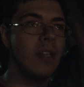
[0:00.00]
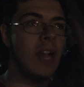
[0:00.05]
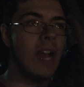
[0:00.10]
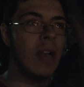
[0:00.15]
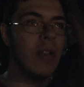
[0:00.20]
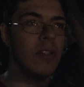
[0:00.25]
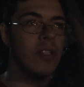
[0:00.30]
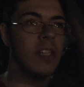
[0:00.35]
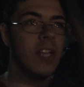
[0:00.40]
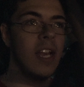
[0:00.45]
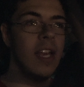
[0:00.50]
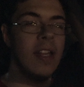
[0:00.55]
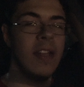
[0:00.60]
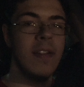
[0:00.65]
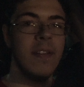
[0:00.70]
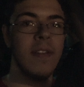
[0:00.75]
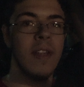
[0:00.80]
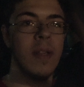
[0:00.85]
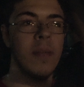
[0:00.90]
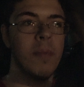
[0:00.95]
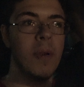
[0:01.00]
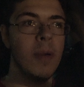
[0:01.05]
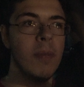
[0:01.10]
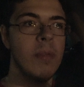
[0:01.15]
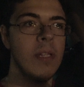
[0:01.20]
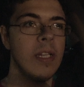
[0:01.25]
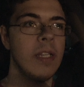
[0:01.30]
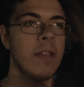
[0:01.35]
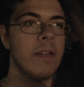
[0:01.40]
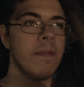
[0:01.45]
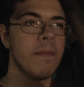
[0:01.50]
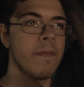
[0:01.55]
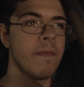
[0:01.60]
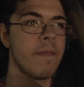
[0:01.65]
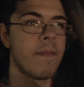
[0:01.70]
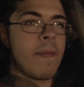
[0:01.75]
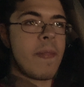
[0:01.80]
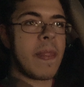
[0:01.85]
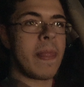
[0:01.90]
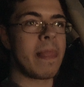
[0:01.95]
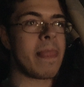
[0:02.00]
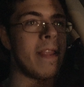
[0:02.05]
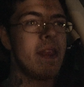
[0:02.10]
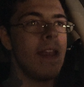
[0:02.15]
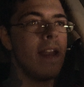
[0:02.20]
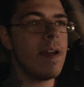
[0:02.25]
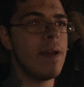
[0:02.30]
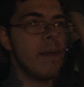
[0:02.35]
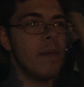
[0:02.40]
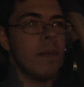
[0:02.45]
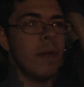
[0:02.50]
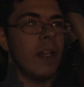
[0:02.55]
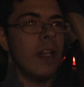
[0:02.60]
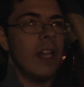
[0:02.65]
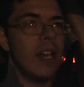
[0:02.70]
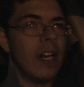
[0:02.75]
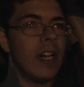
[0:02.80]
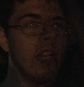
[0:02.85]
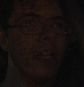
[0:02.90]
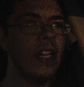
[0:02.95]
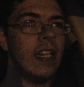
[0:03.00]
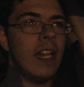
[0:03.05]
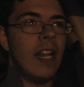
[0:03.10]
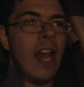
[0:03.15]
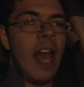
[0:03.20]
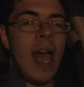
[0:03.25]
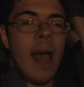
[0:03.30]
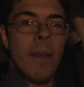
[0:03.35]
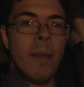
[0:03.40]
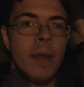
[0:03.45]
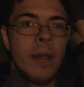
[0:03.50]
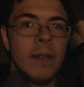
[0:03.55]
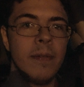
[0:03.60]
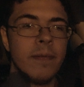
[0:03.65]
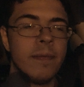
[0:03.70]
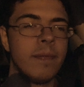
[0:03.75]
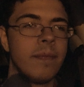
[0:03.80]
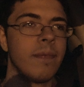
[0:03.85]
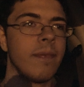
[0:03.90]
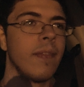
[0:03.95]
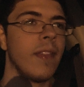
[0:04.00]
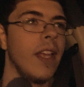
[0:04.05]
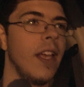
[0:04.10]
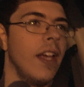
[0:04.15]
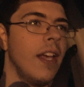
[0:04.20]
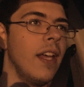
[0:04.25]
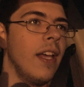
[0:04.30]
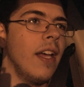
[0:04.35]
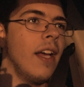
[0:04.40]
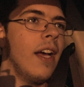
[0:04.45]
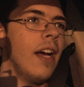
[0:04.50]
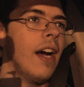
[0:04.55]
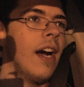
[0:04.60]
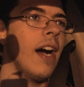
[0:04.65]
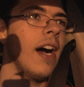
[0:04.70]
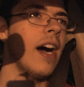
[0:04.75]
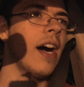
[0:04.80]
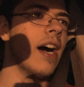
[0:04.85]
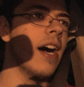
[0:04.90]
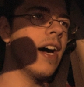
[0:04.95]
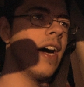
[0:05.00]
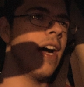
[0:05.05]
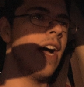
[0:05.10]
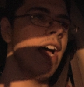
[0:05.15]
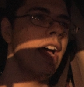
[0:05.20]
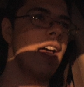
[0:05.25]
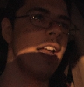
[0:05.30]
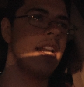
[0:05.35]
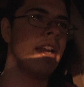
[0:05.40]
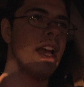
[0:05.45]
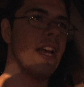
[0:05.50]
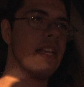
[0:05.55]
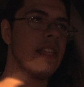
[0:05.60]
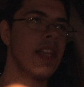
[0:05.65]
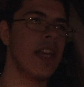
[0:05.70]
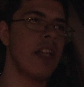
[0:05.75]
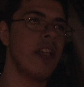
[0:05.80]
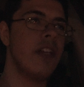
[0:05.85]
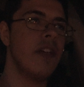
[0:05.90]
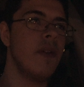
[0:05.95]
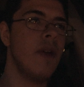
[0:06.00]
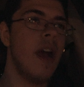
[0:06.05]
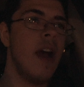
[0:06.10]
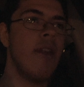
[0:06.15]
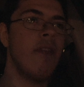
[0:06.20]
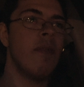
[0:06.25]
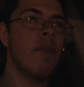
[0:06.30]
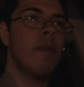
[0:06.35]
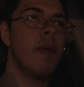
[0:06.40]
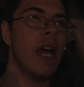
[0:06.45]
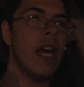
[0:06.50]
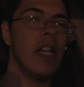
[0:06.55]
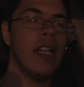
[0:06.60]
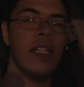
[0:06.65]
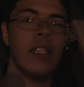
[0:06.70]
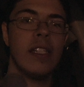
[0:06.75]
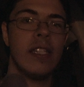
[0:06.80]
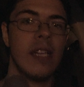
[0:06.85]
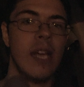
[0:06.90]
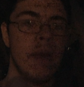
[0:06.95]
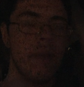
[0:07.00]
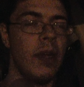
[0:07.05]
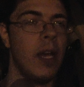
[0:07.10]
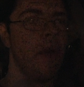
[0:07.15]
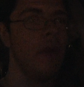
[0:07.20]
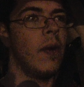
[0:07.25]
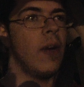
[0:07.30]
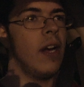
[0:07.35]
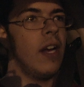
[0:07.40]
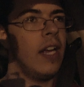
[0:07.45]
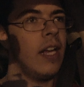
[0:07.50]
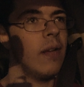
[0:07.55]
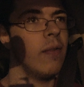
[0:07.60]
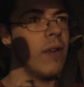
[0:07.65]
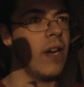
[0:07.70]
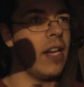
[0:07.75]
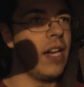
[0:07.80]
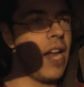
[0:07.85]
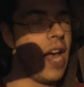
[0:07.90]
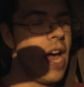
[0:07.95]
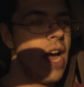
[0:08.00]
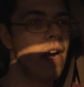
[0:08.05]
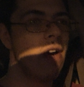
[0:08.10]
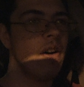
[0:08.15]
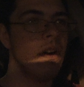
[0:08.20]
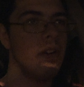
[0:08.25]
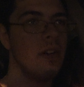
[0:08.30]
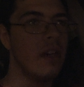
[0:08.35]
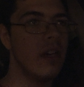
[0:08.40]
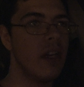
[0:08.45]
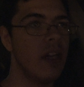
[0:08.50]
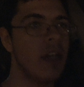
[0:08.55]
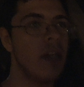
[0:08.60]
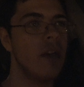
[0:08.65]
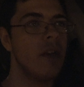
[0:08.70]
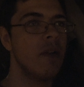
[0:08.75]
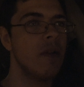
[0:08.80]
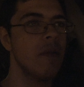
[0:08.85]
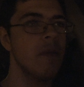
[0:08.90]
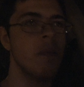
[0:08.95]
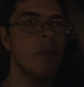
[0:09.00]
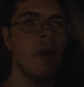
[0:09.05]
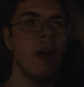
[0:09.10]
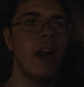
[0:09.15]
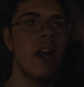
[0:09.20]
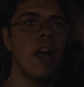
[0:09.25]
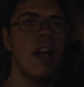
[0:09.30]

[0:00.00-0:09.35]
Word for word: outside in public. But luckily it didn't happen. Uh, and yes, I do have a belt. I'm not wearing it right now, but